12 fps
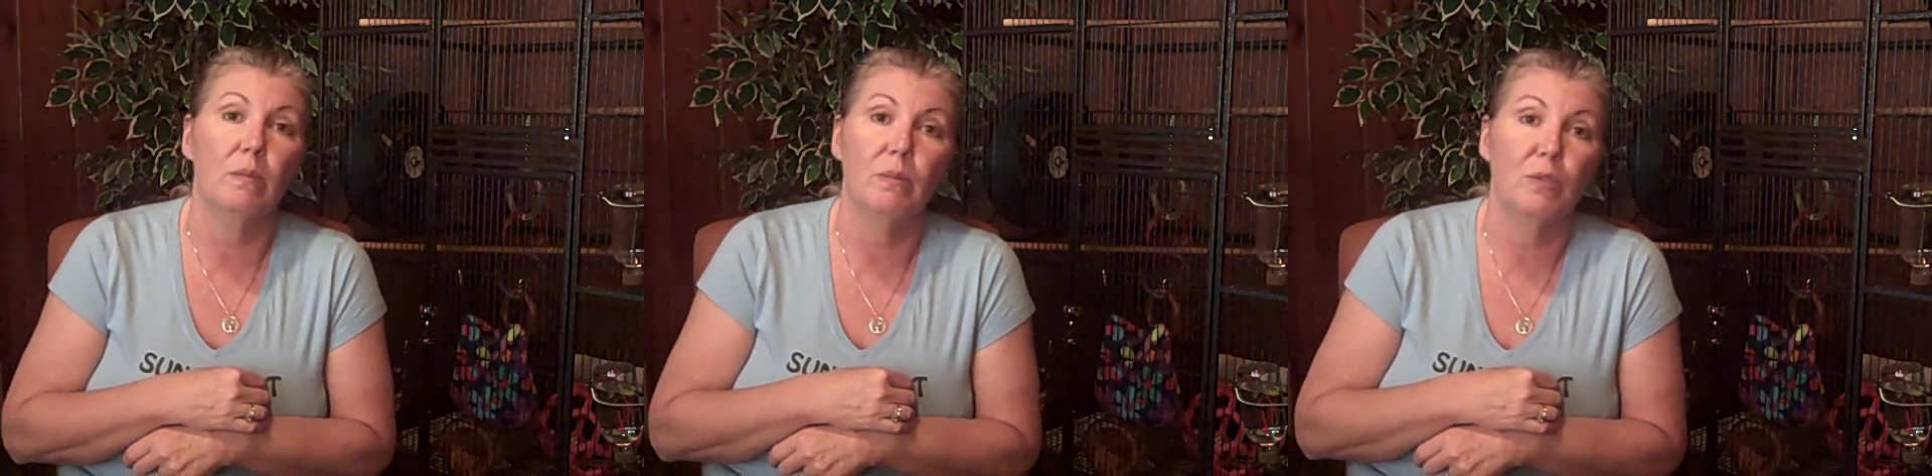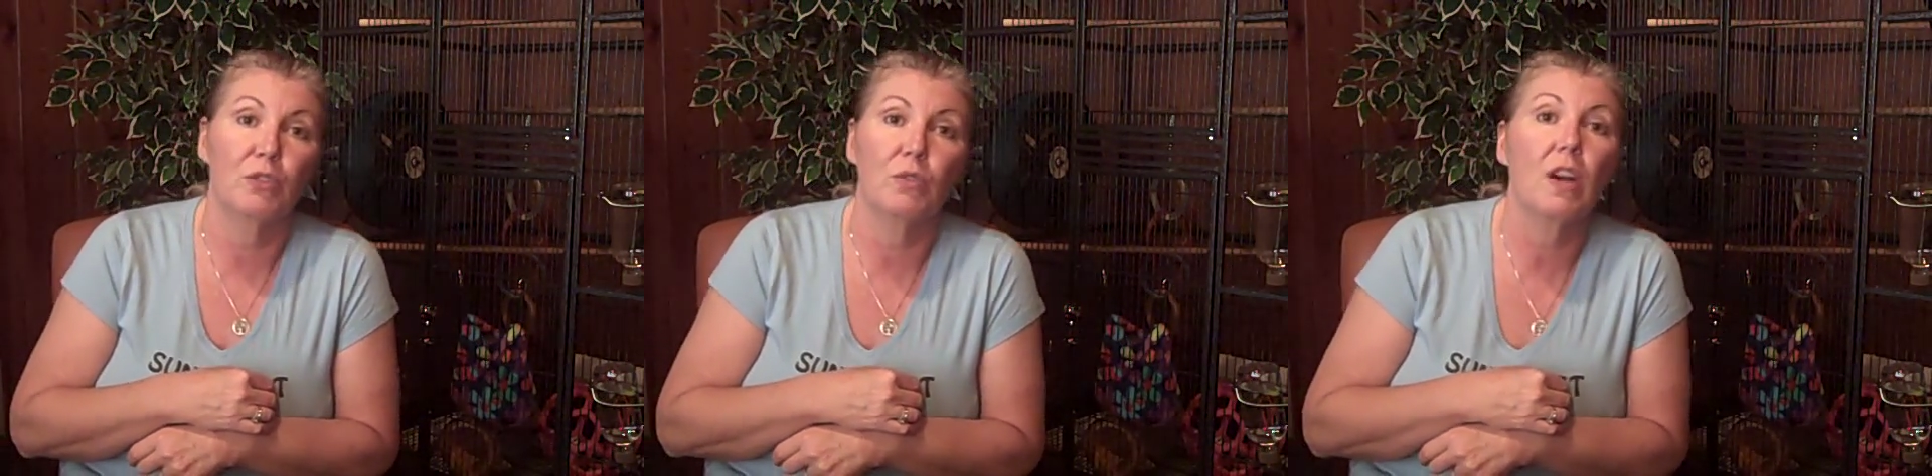
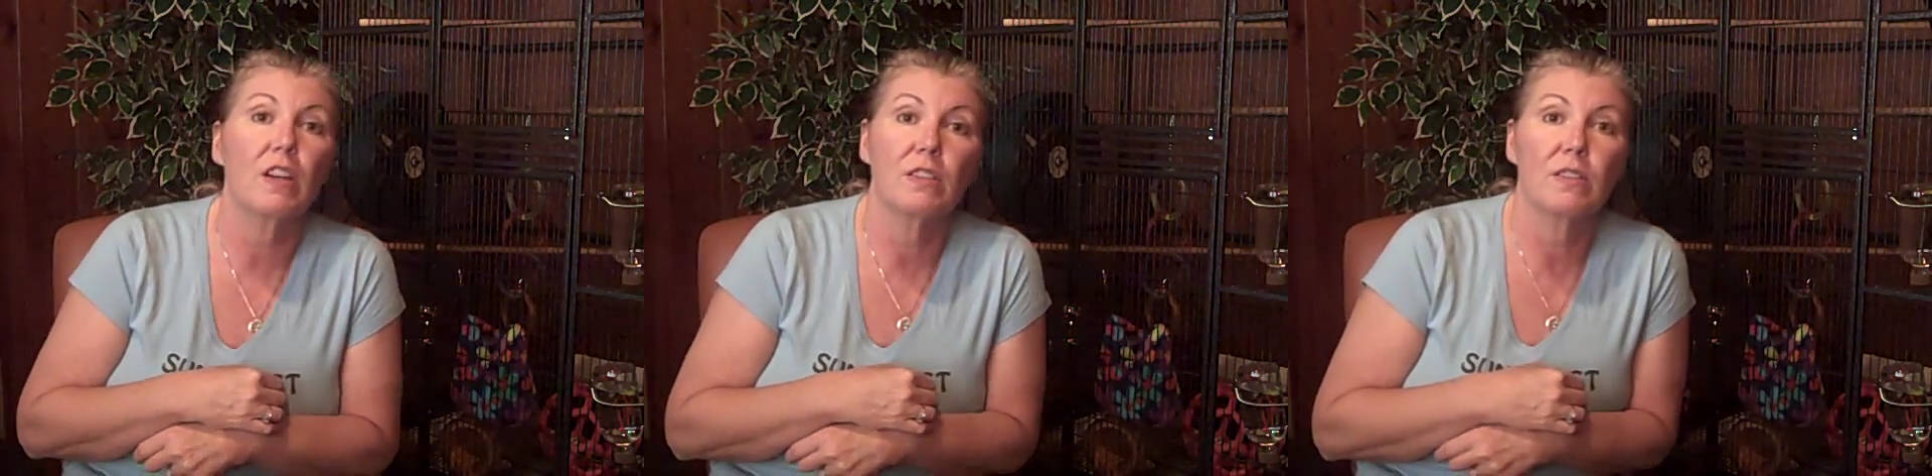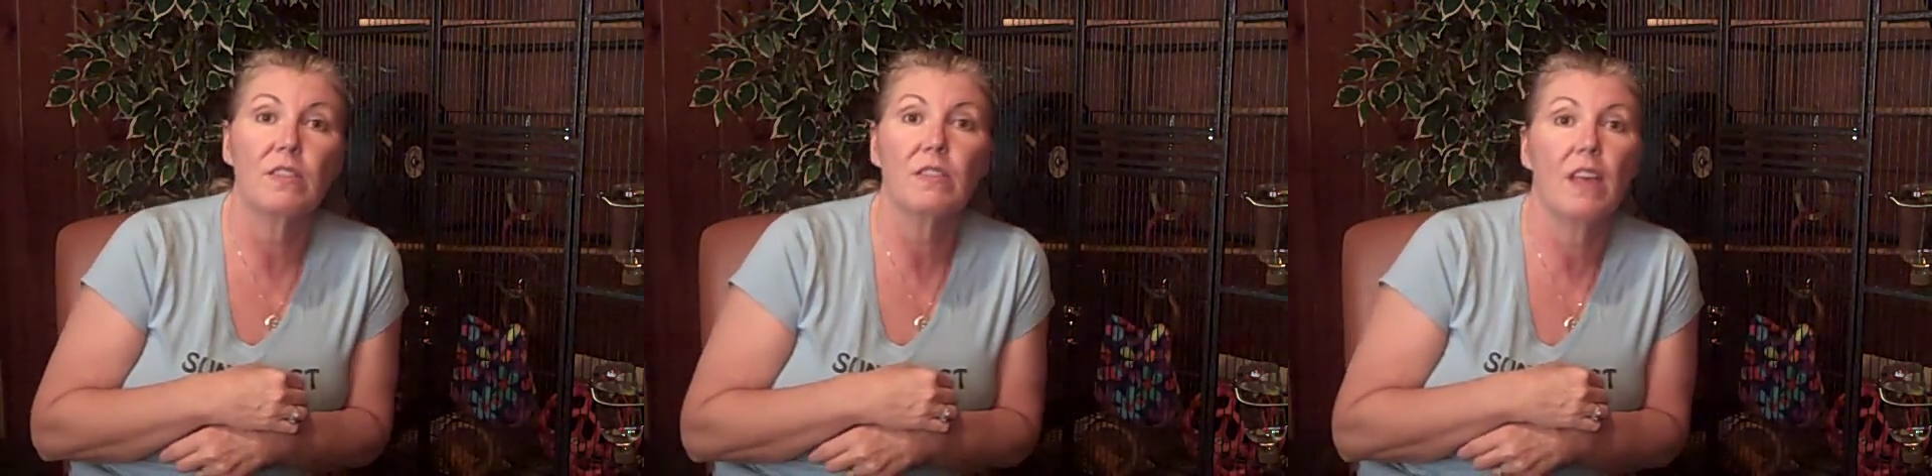
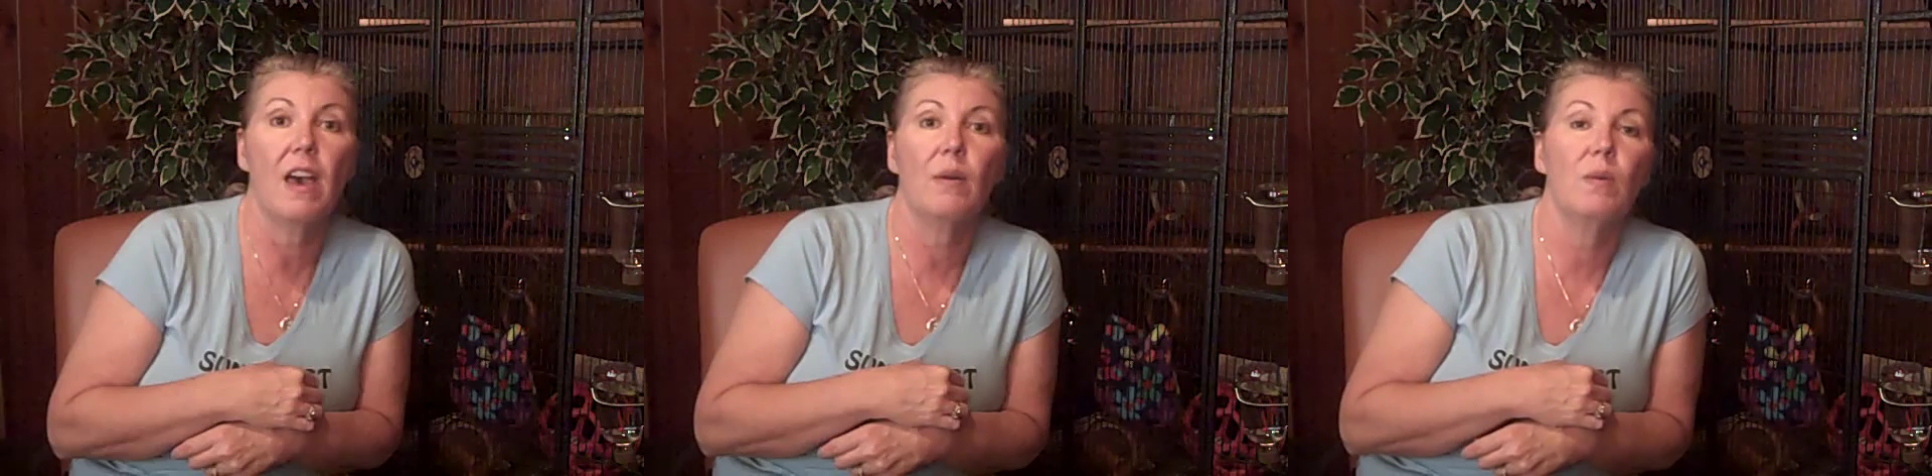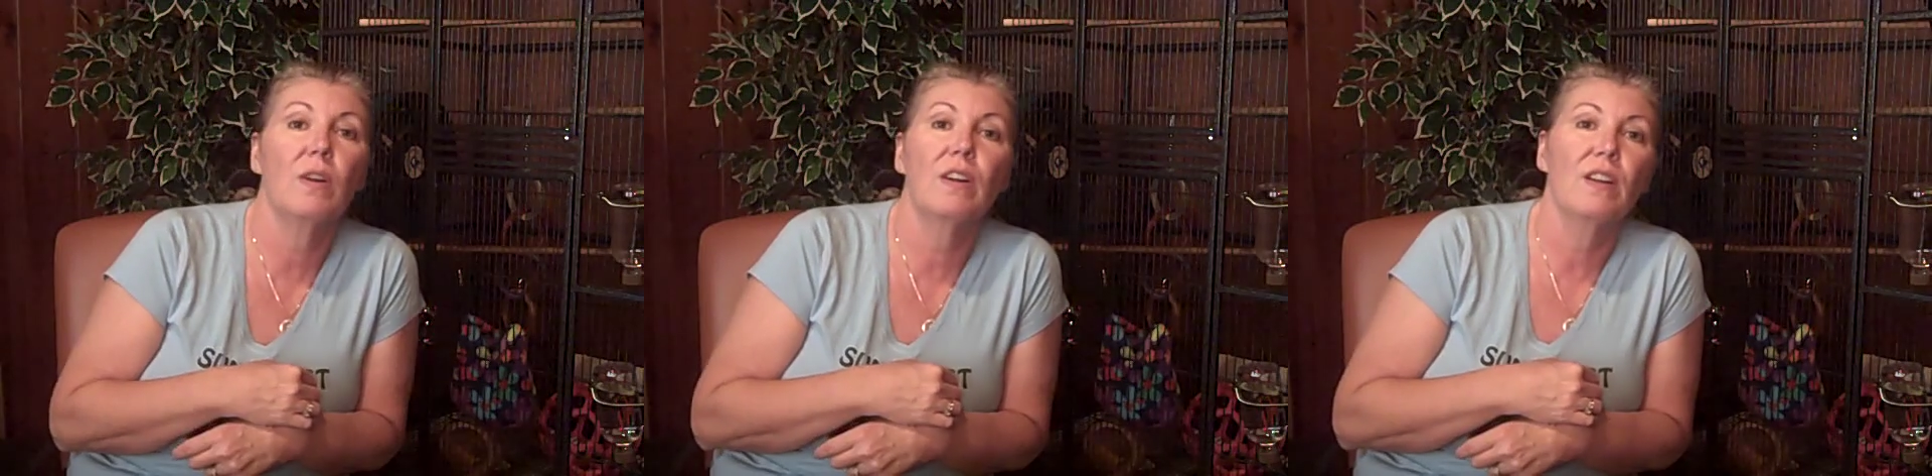structures that
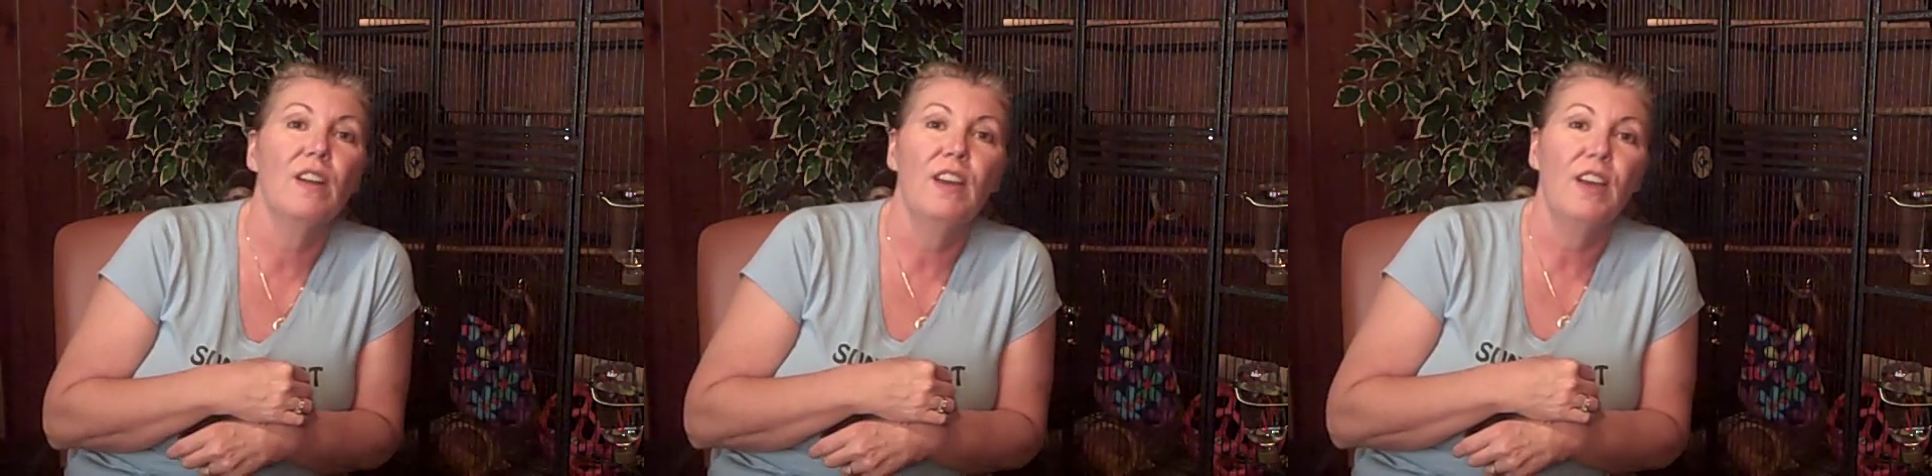were